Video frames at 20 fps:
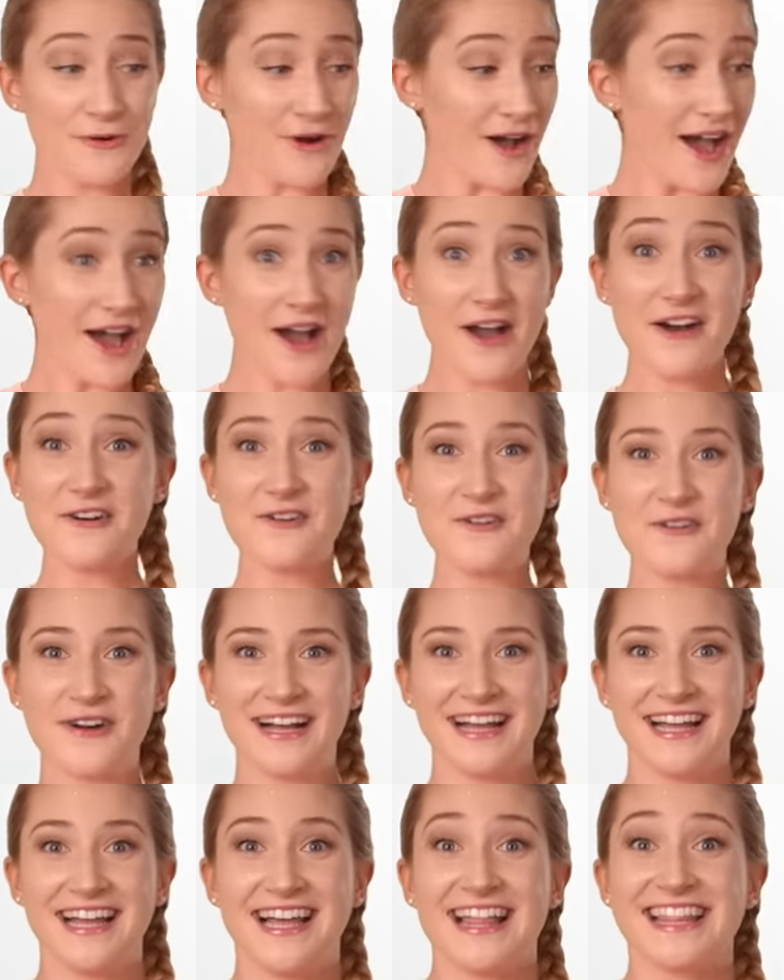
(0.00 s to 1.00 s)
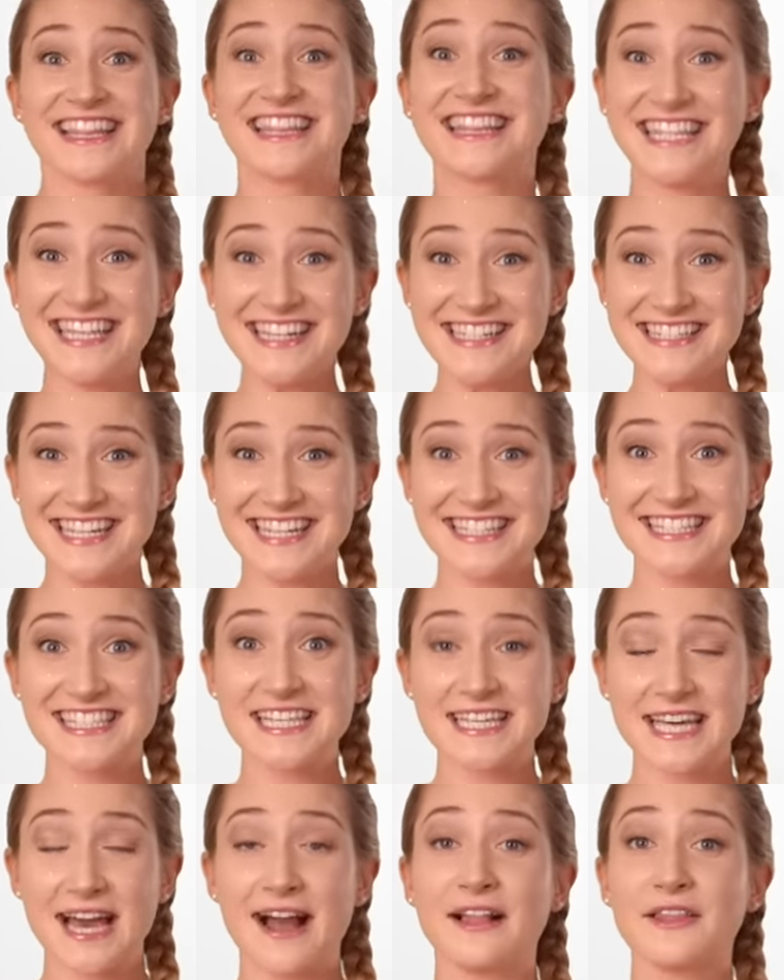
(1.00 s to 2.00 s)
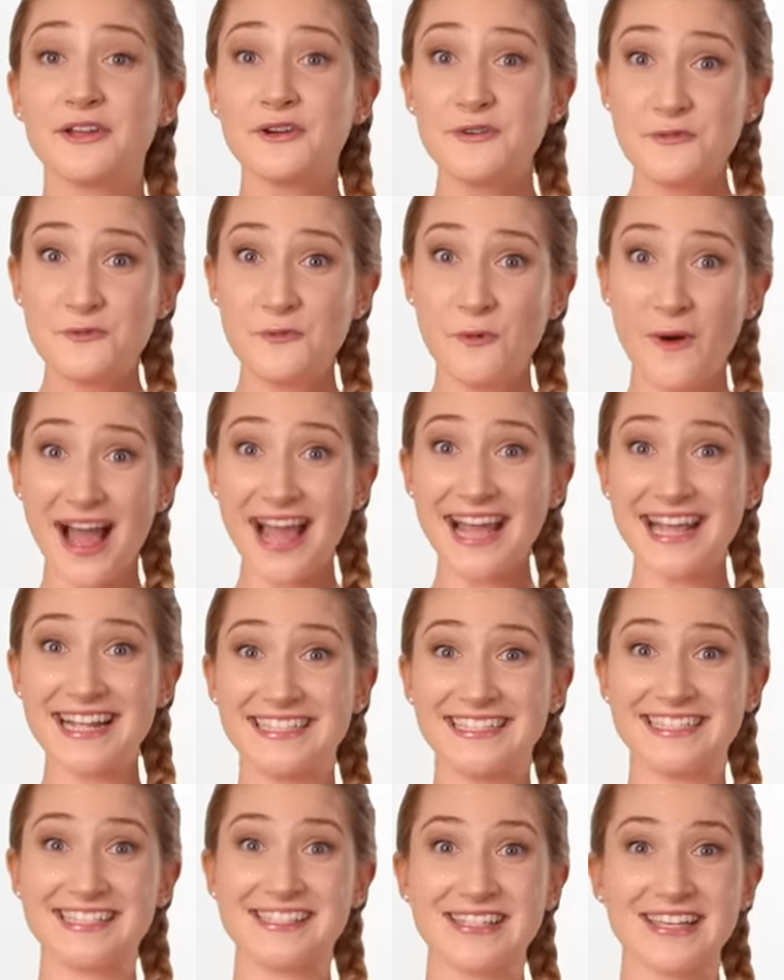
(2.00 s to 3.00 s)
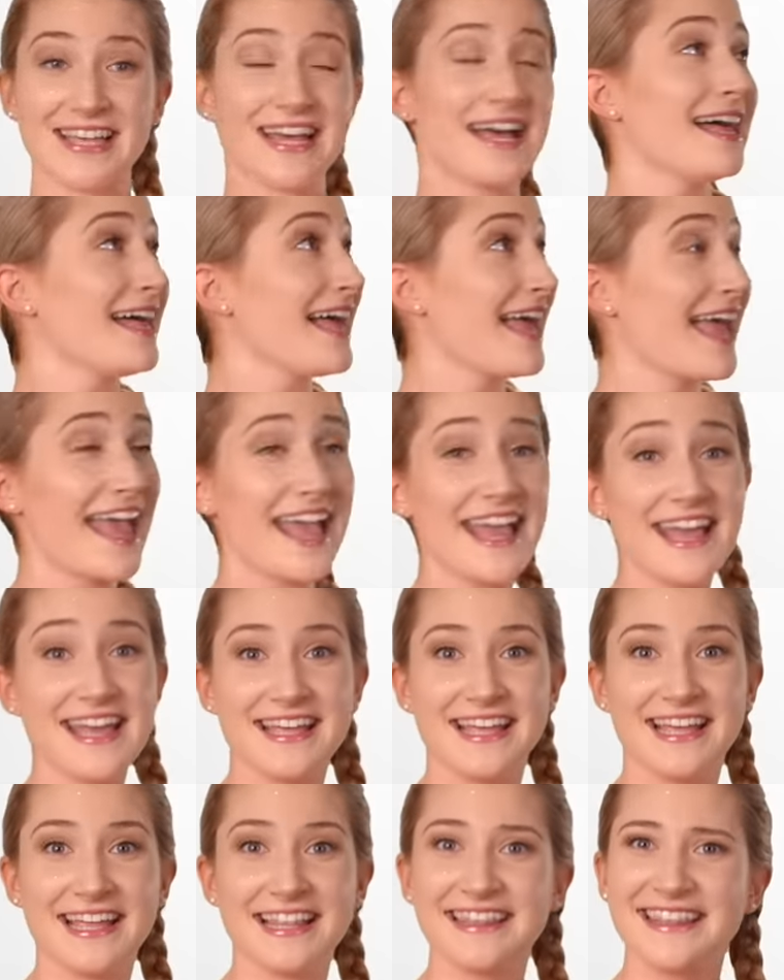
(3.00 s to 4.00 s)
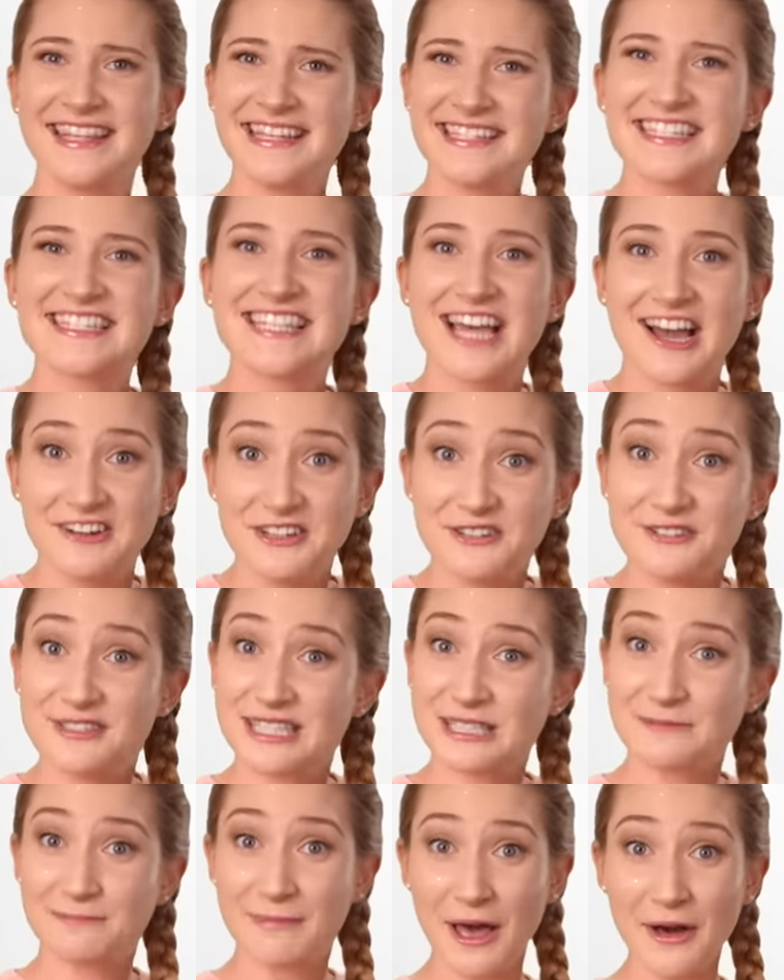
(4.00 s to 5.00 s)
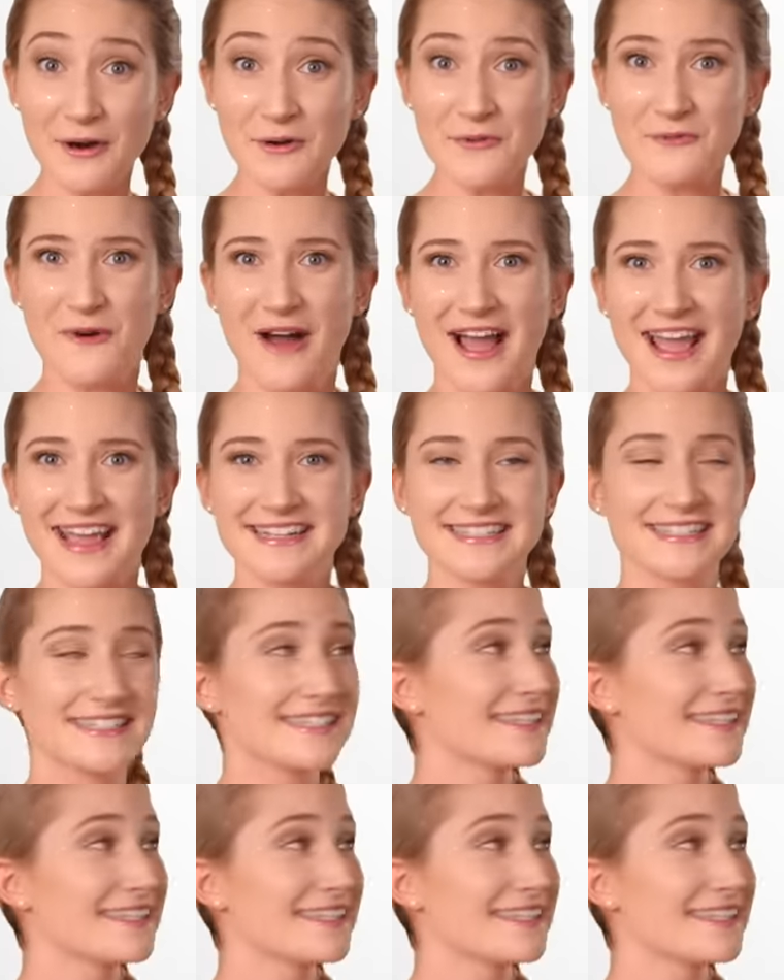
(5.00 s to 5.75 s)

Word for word: Whoa! This is the color white! Hey, this is how you spell white.